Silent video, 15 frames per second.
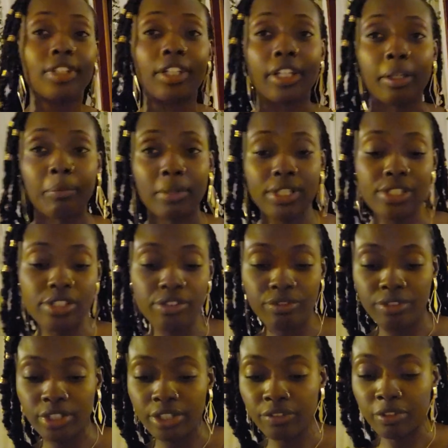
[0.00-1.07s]
get myself
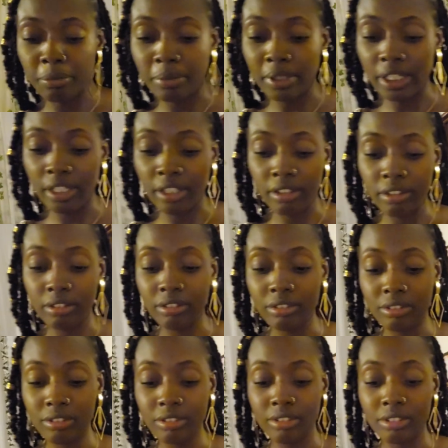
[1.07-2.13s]
ready for bed.
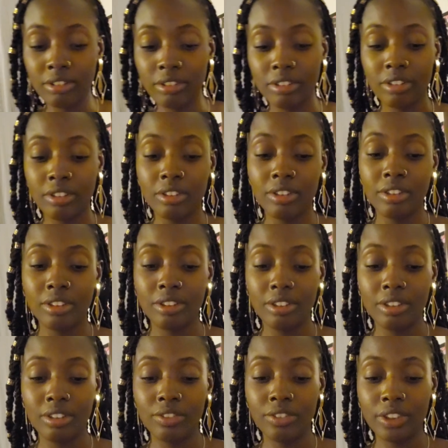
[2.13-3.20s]

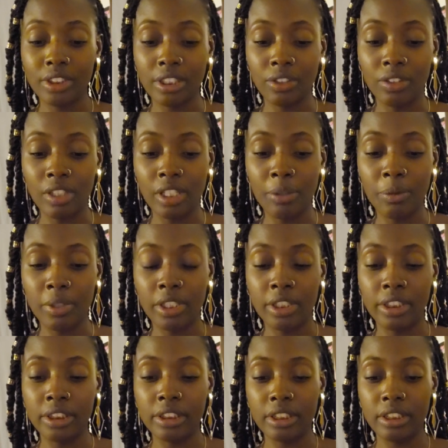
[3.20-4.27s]
First, I'm gonna light one of
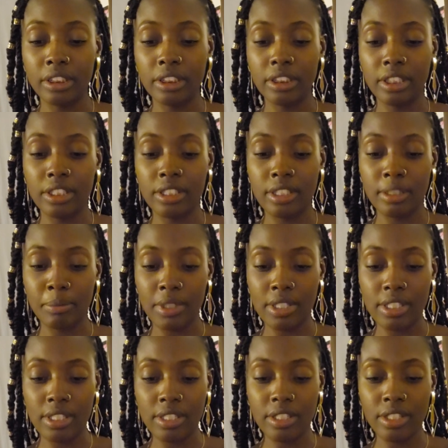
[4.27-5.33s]
these incense that my
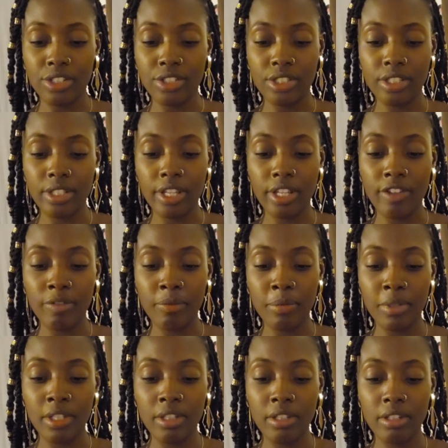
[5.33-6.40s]
sister just gave
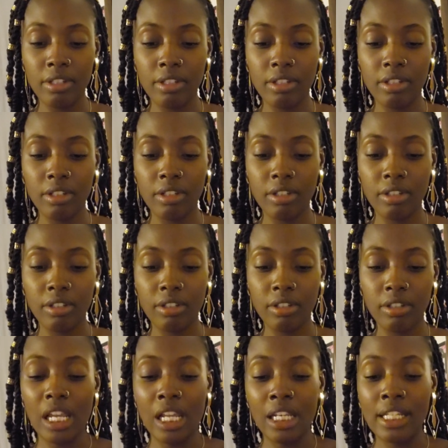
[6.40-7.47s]
me.
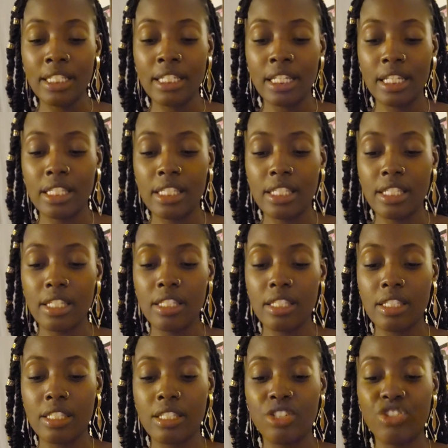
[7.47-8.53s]
I light the
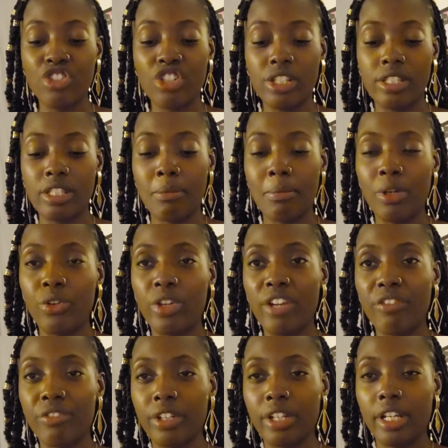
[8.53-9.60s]
incense just about
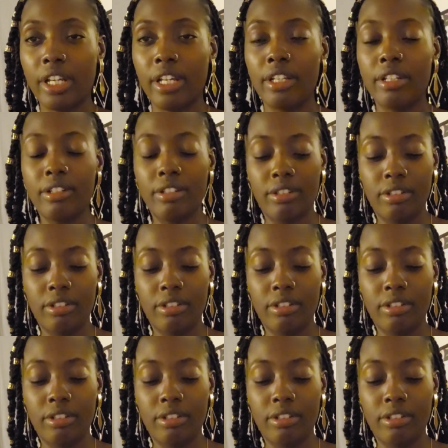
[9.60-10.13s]
every night.